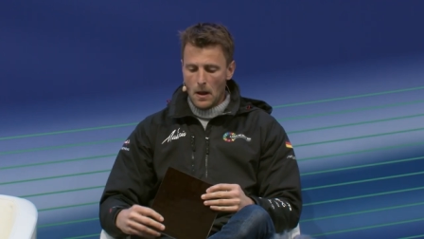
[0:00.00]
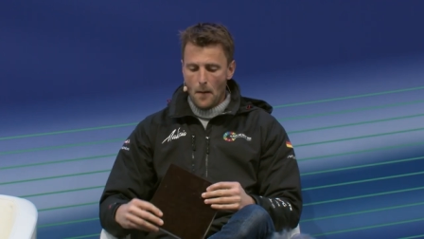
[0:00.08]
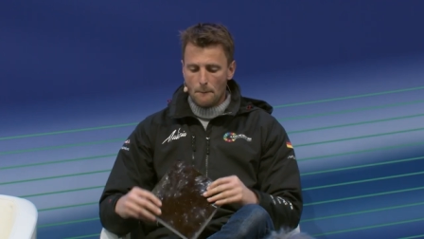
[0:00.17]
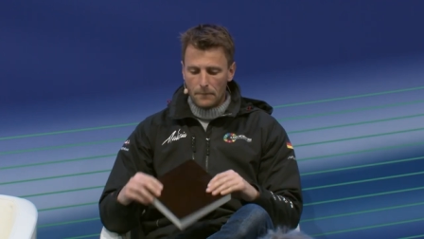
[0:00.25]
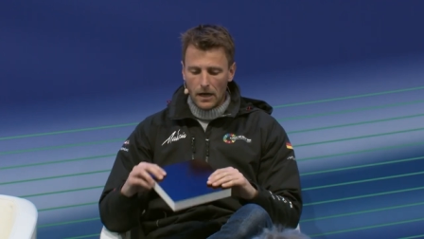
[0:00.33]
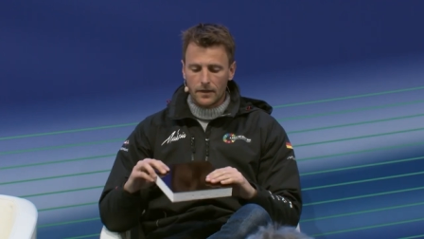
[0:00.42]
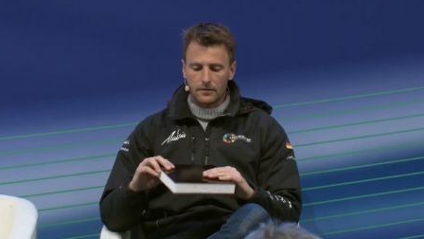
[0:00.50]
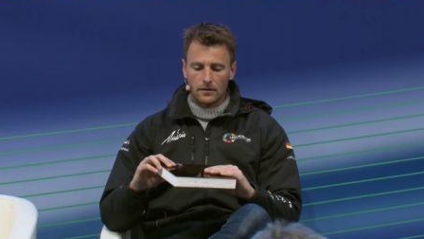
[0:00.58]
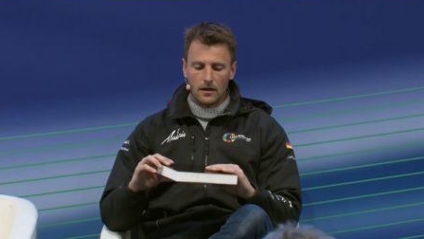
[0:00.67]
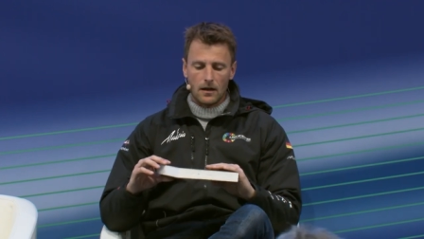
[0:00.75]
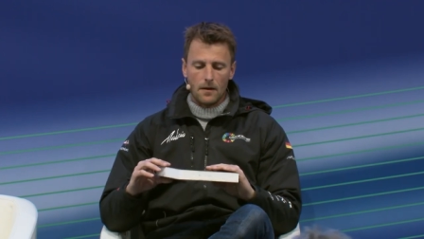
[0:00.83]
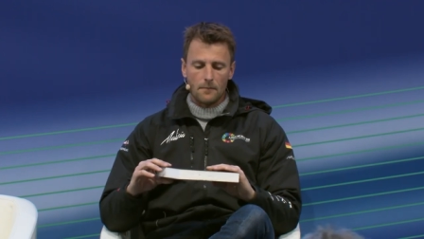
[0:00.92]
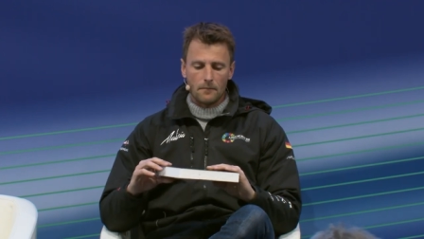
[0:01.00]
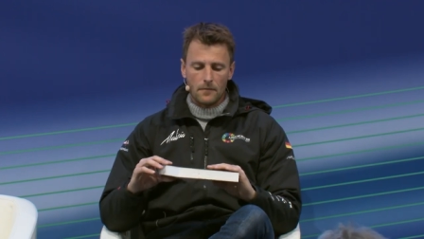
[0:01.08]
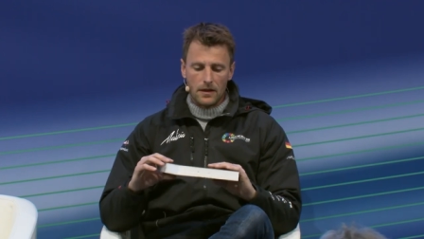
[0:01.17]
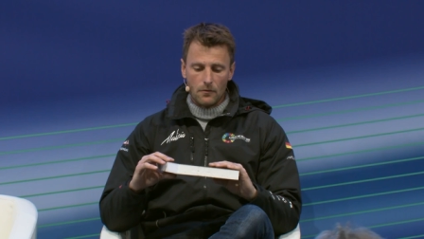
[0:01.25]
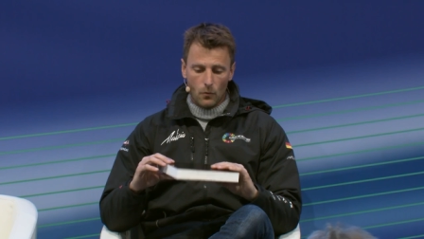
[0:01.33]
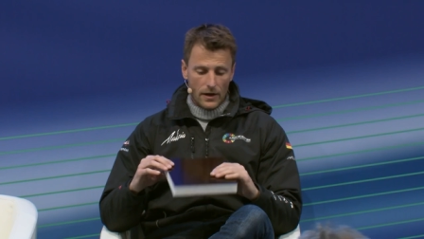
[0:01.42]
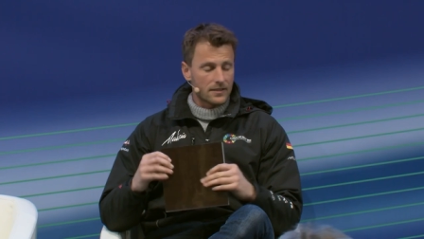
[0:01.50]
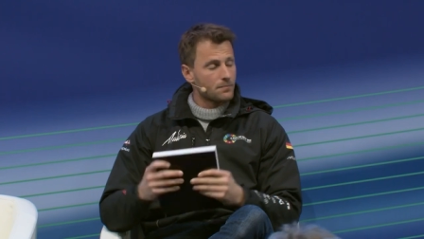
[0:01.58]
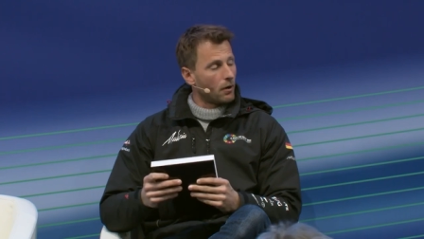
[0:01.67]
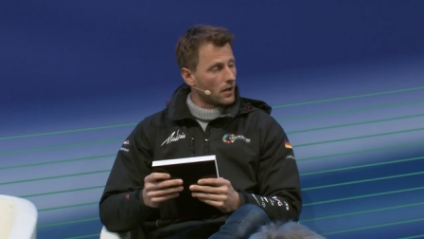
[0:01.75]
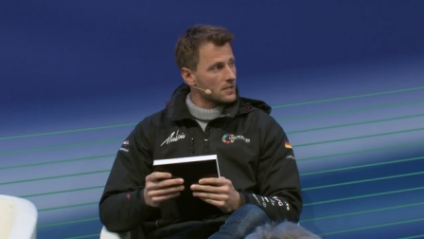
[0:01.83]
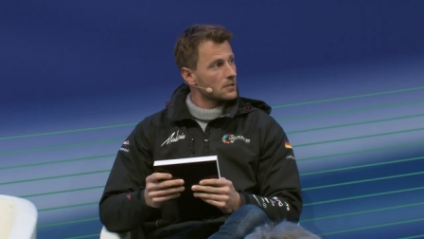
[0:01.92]
But um, where it's
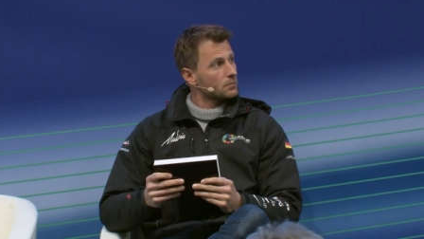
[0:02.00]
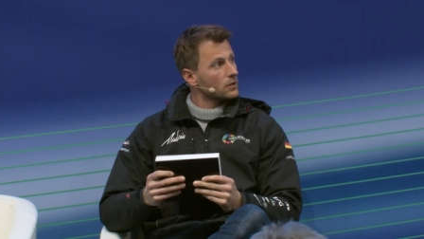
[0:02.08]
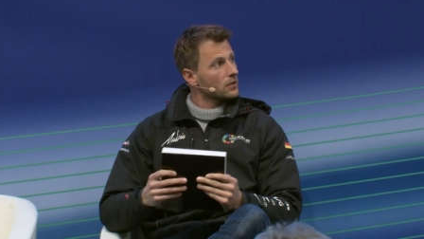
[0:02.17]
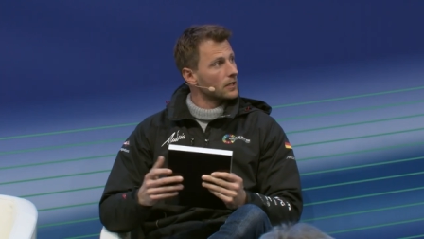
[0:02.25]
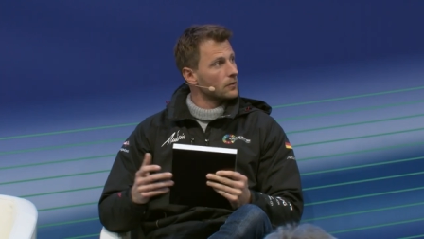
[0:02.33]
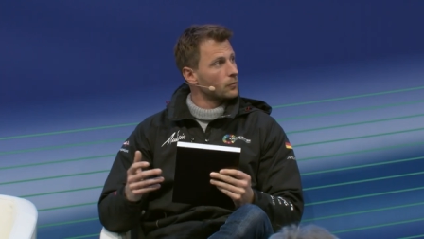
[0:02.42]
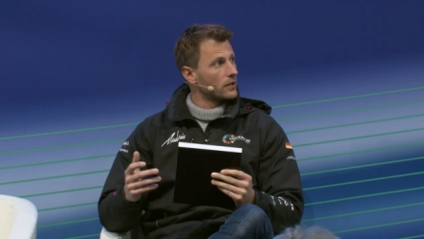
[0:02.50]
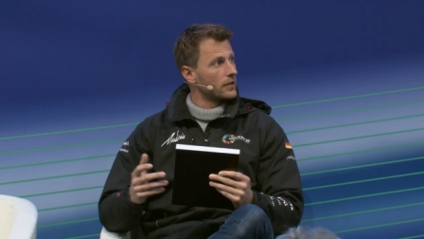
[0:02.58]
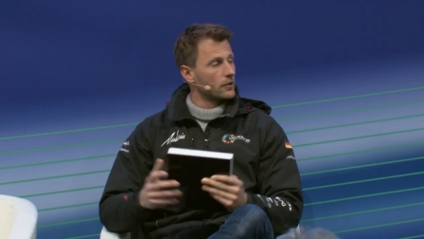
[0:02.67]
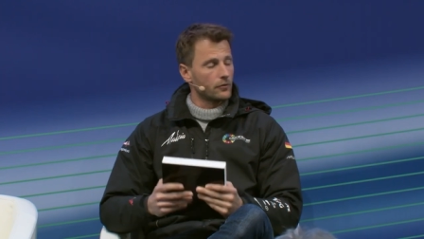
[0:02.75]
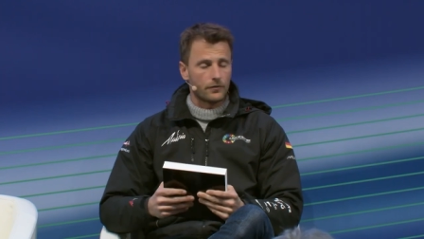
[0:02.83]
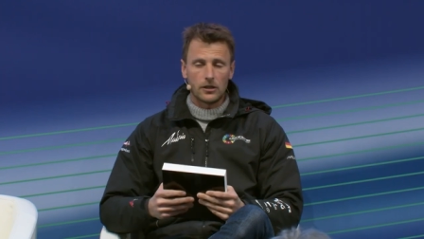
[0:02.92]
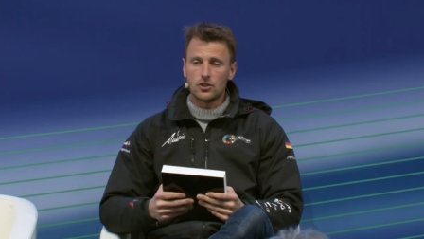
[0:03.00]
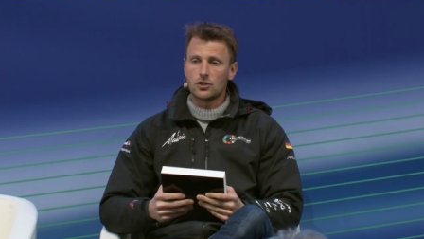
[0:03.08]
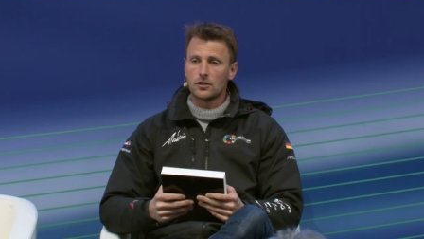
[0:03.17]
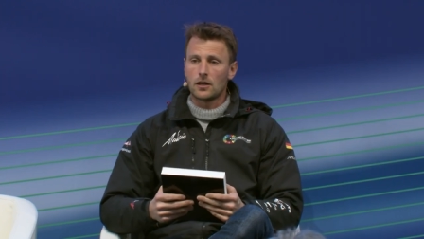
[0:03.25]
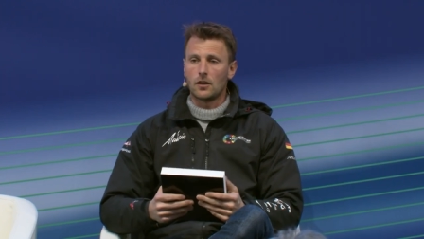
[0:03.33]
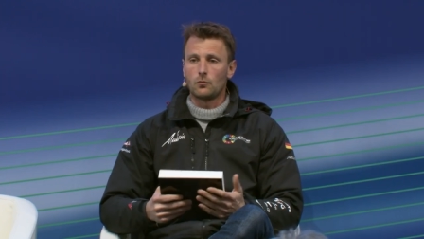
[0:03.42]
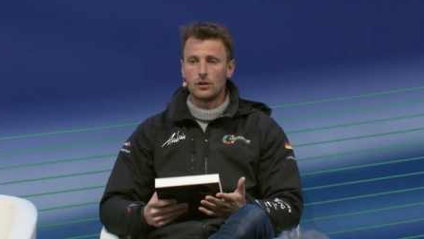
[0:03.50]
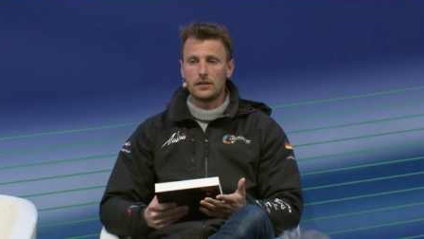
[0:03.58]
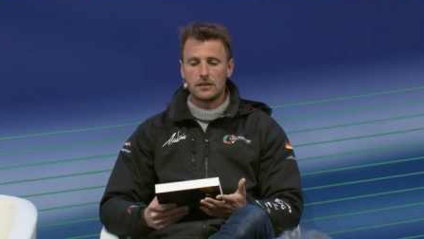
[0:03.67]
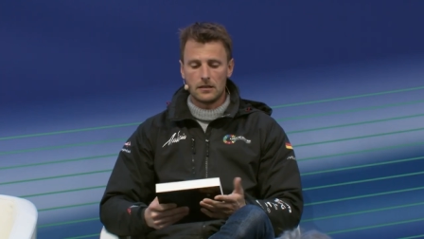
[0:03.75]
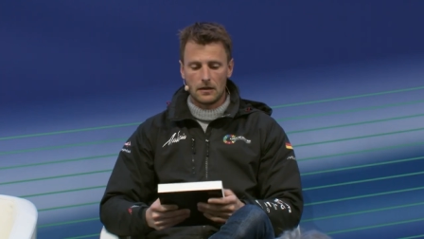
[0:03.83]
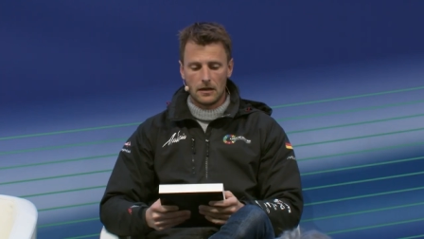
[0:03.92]
possible and where innovation can
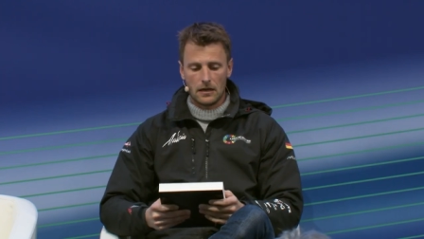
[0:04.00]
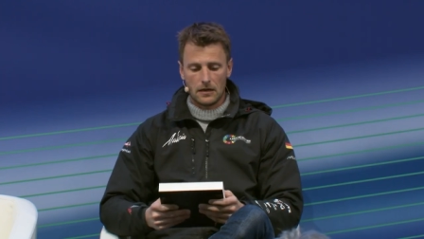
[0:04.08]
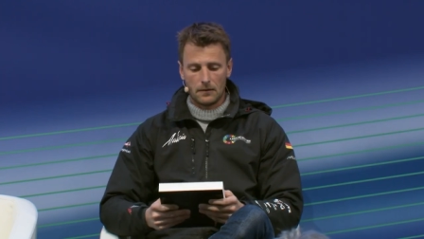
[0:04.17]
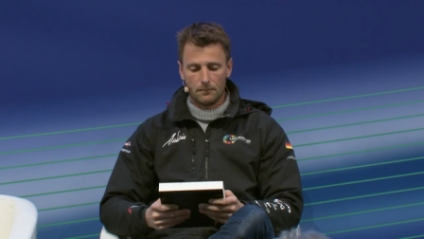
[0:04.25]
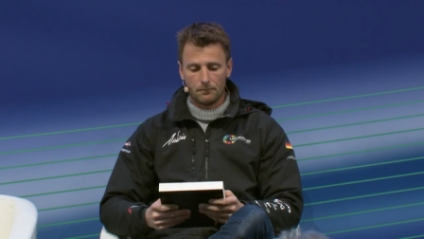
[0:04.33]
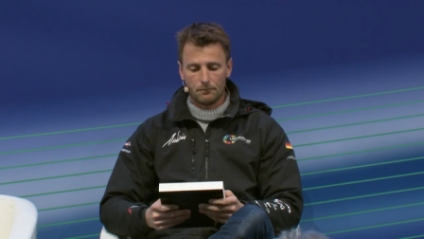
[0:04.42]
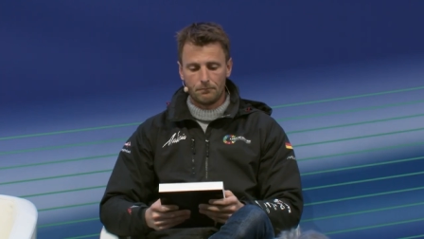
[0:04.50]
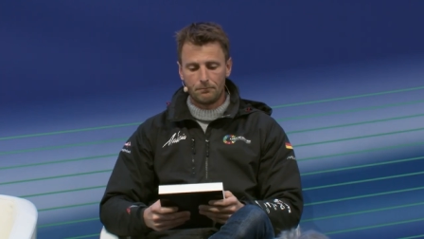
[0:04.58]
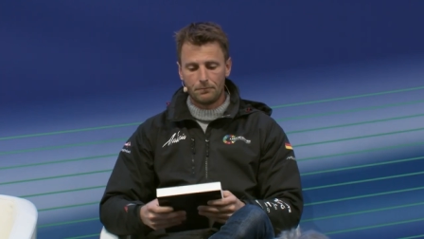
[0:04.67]
really um,